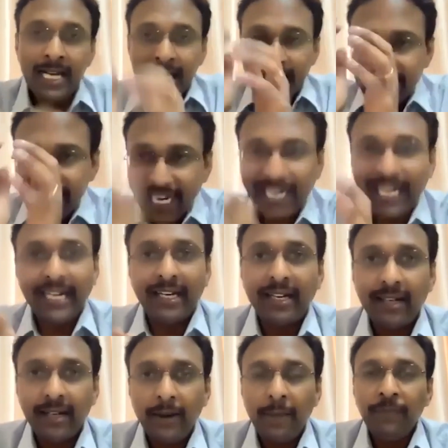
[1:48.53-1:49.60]
Second,
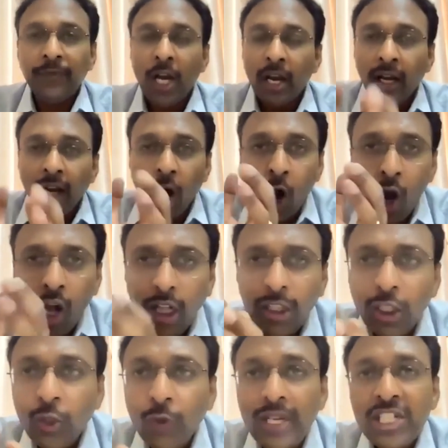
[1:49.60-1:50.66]
all
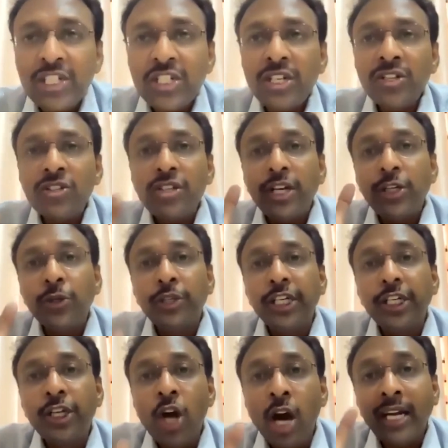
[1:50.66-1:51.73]
the questions that you
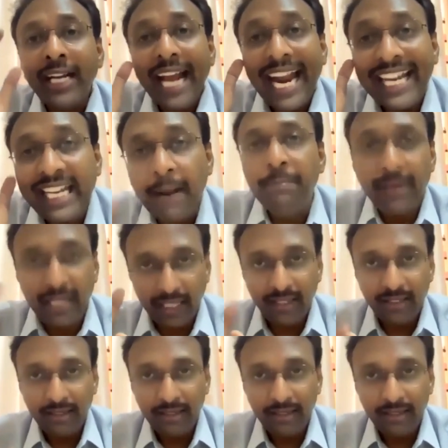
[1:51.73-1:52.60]
did not attempt.